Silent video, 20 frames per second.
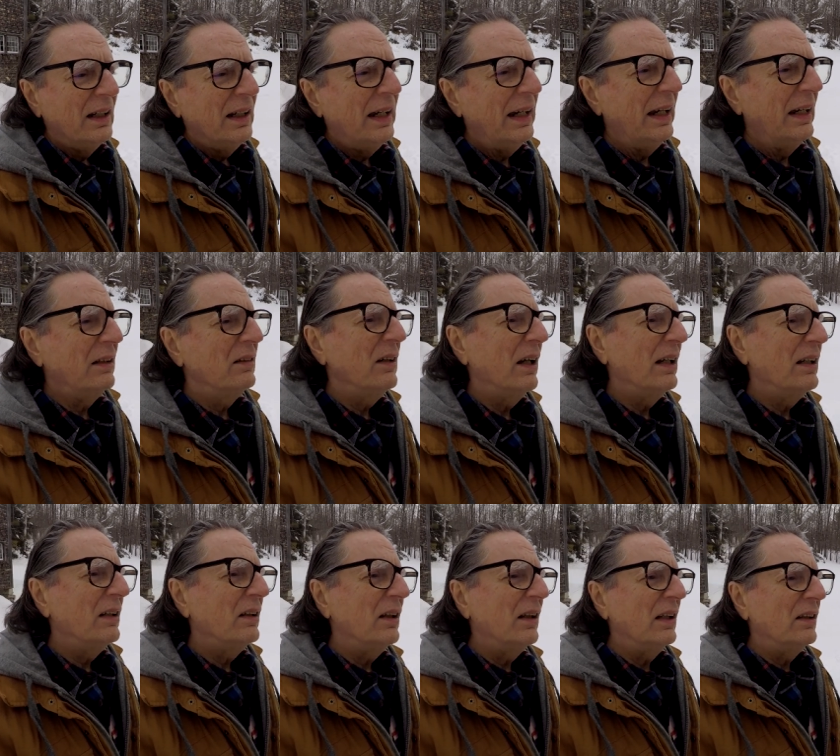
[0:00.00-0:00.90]
and,
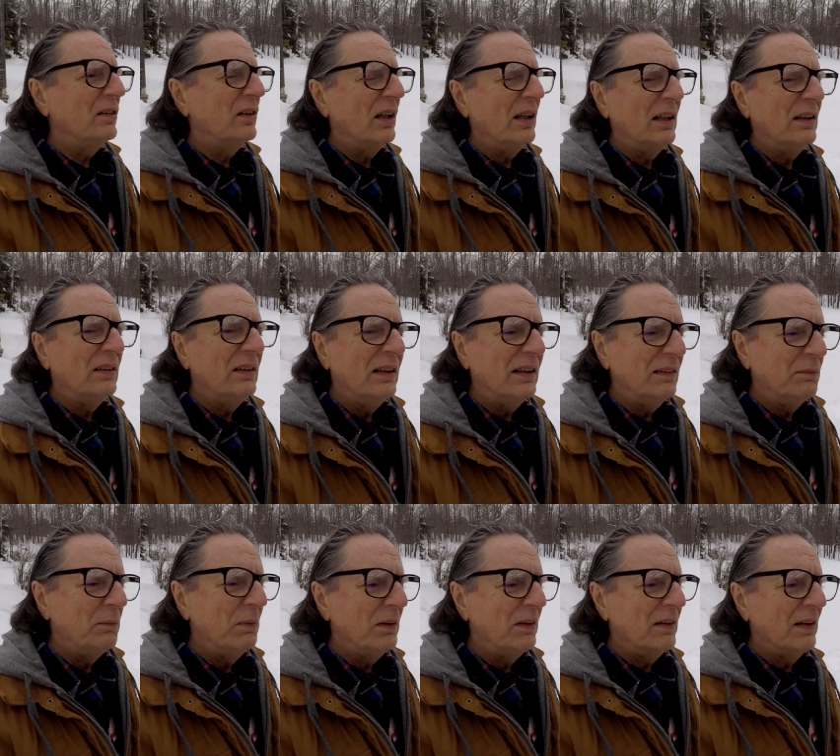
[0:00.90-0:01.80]
and, and, and
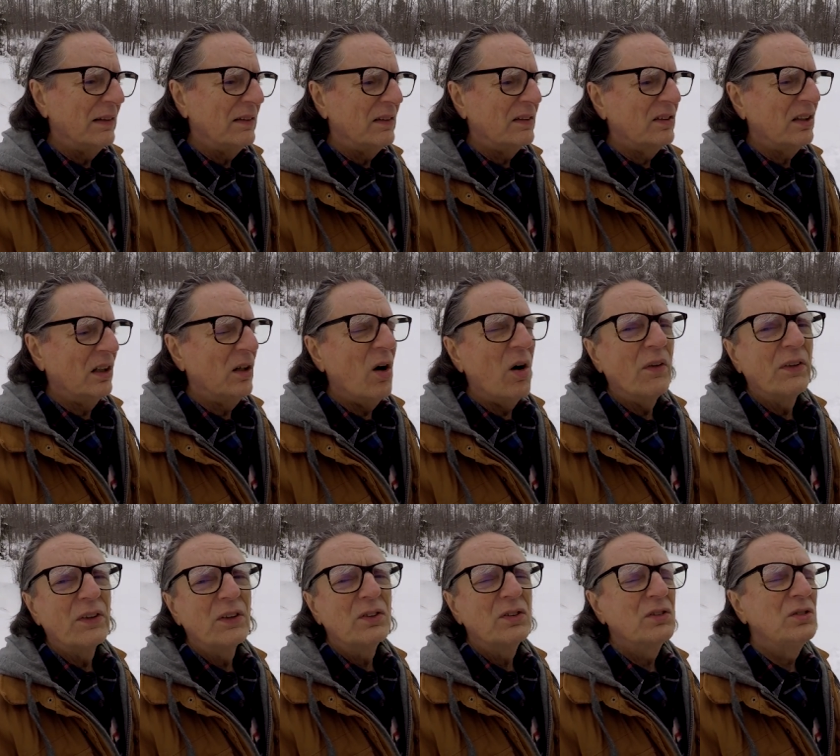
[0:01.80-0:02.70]
they say, oh,
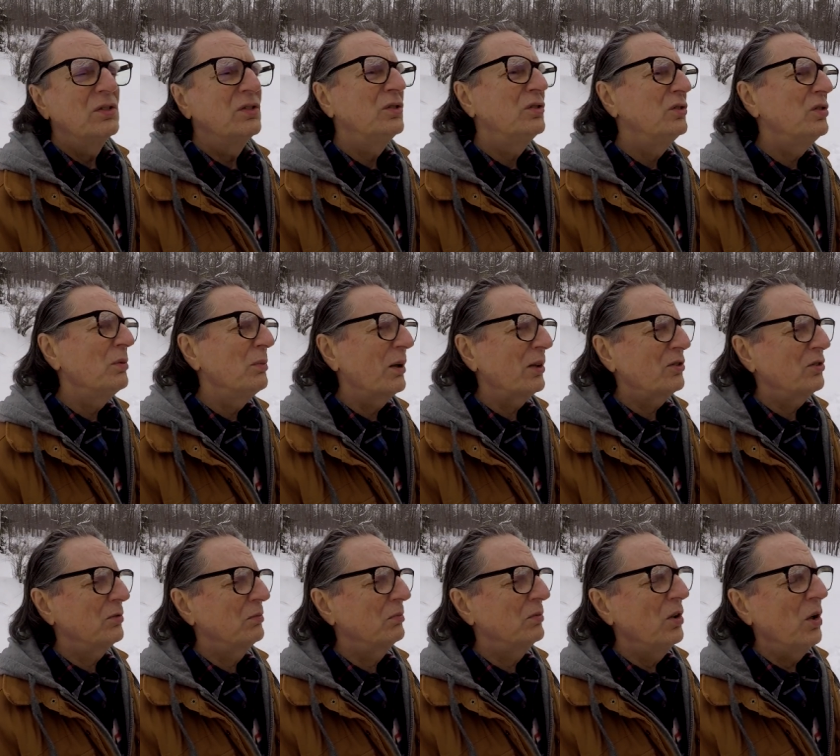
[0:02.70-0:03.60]
there's too
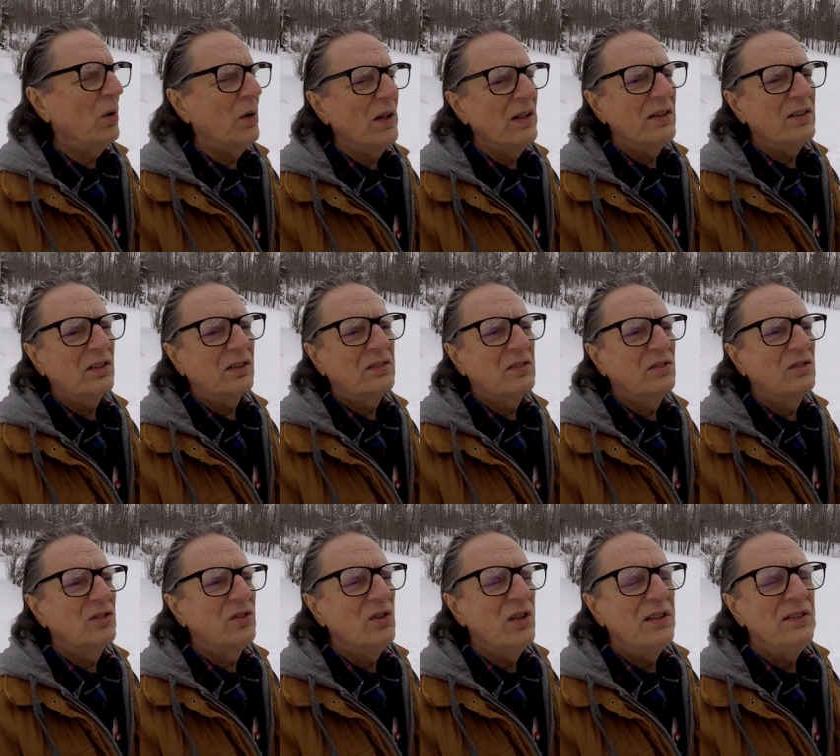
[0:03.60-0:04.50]
much noise,
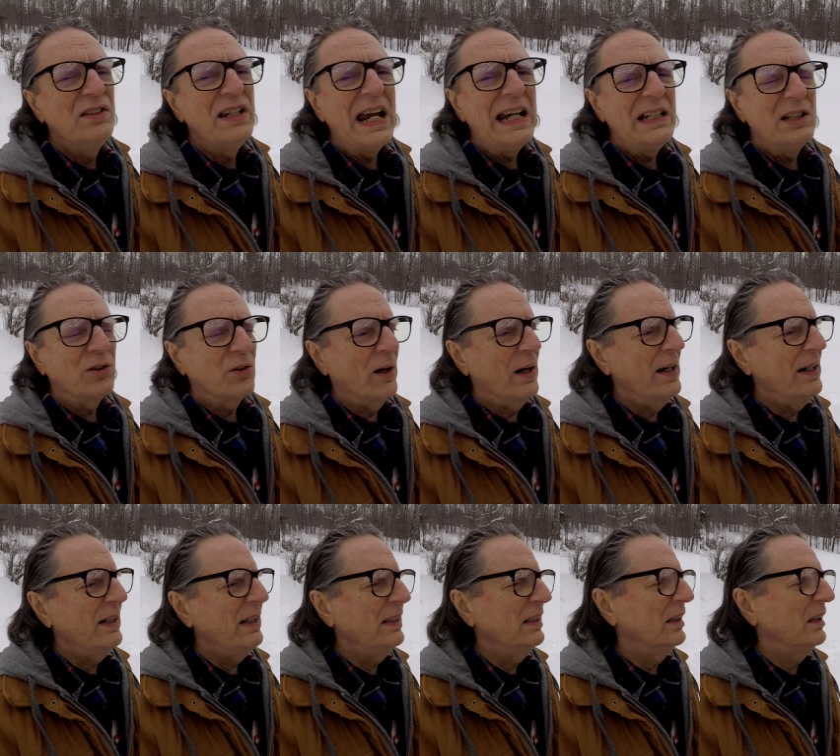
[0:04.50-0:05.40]
day
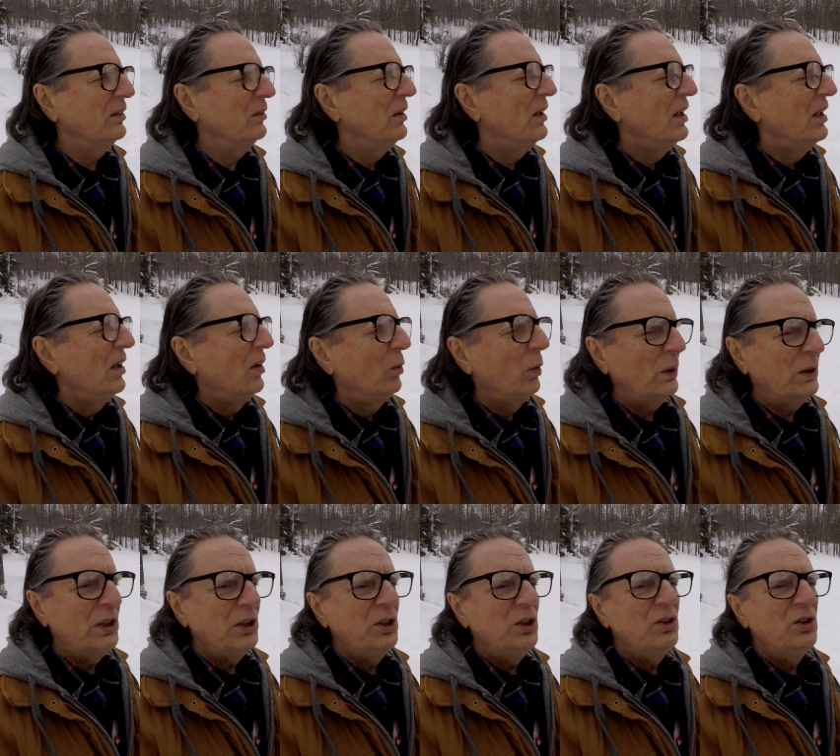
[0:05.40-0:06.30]
trading, and what
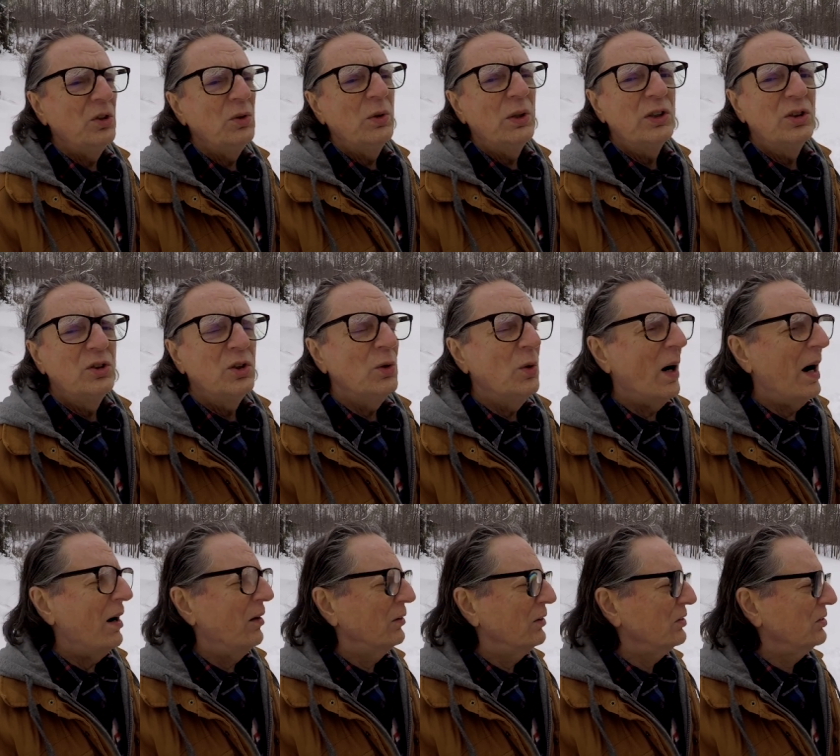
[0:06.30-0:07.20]
can you do in two
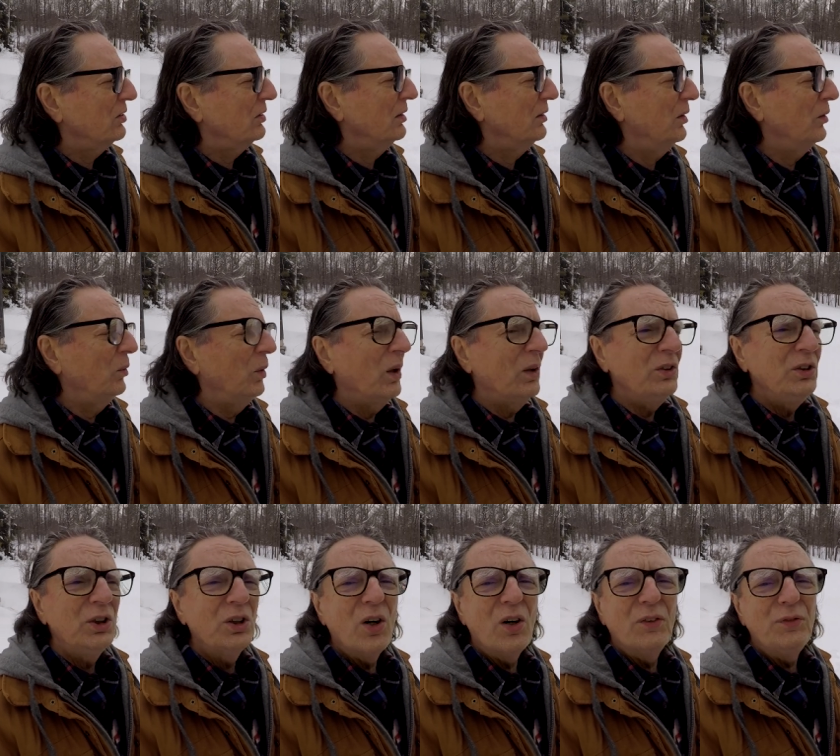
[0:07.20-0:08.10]
hours? Well,
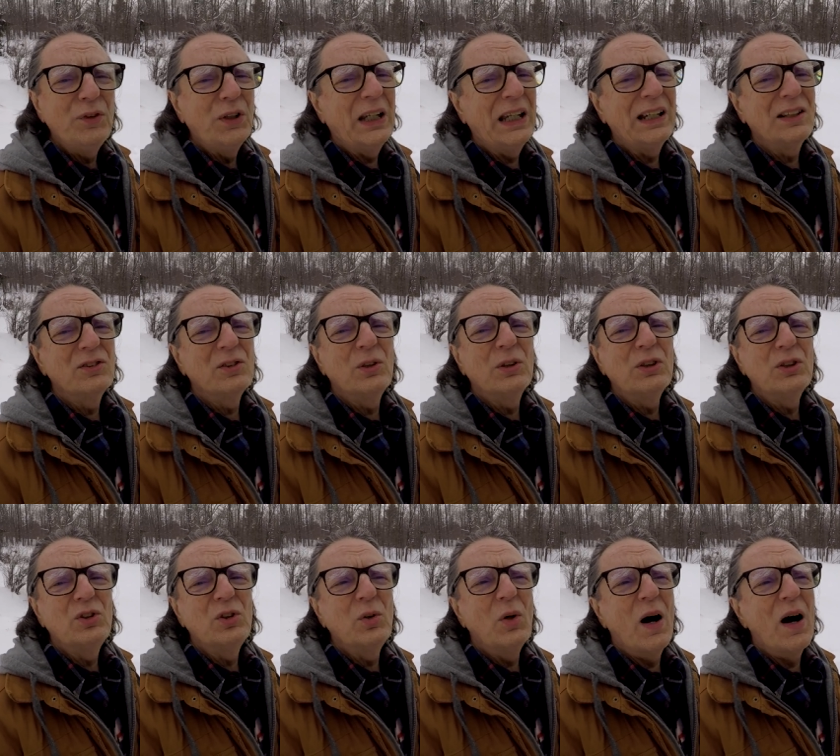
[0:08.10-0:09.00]
you know, if you can't do it in
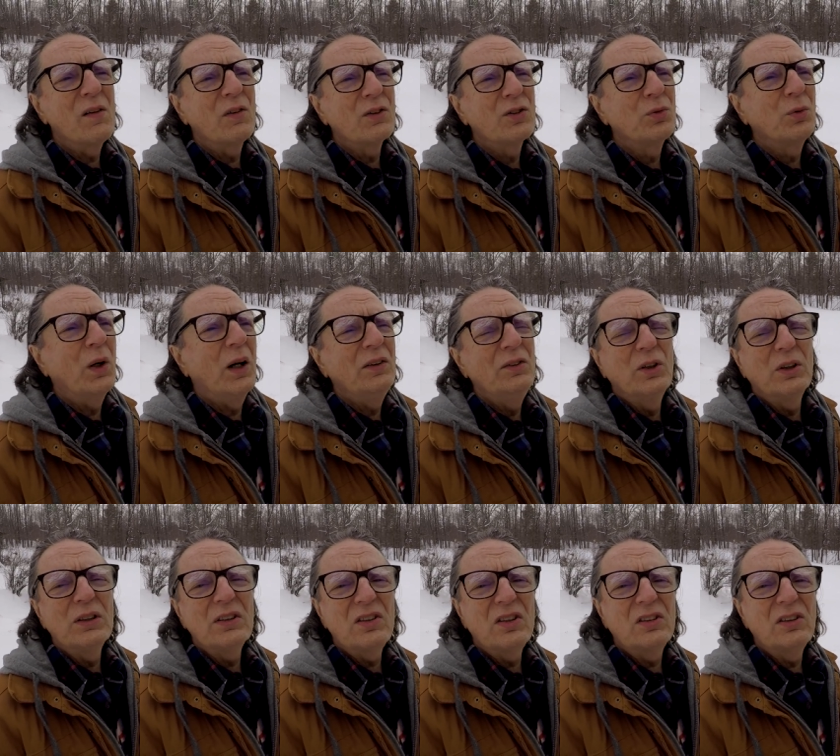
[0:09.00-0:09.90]
two hours, what, you're
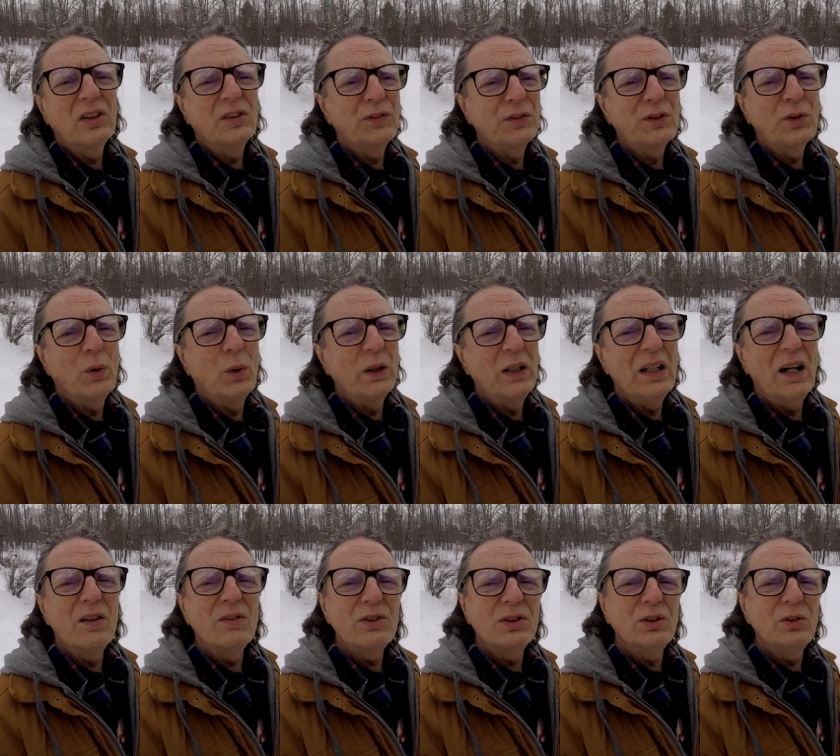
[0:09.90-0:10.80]
going to sit there for 20
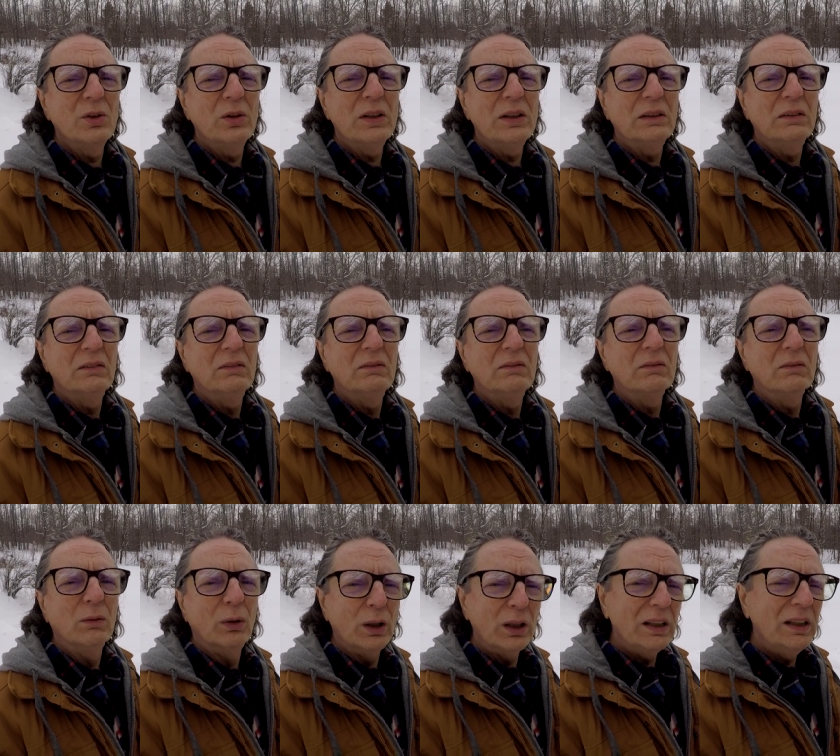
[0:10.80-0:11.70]
hours and do it?
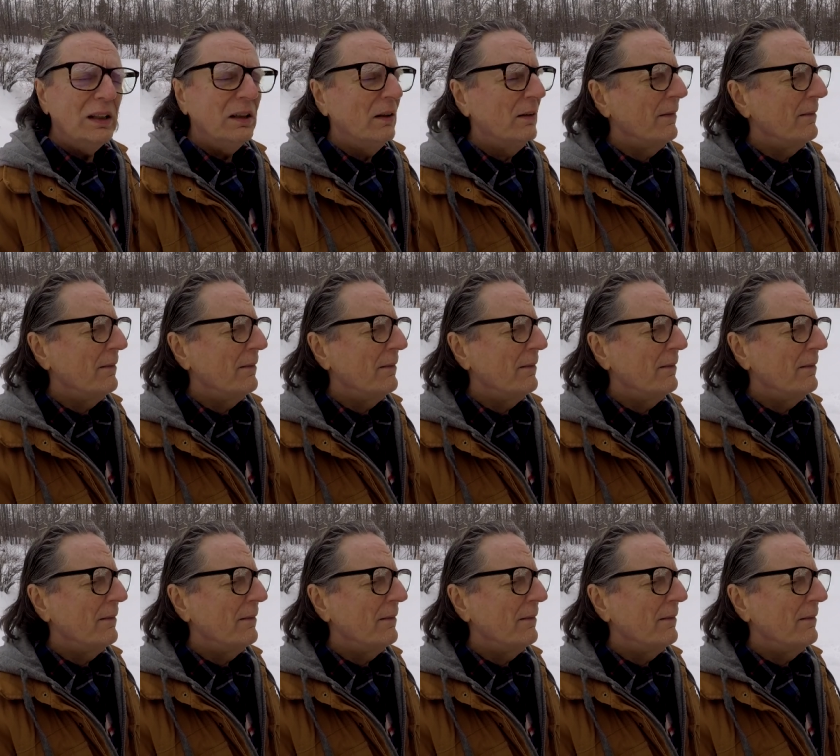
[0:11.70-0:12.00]
Really?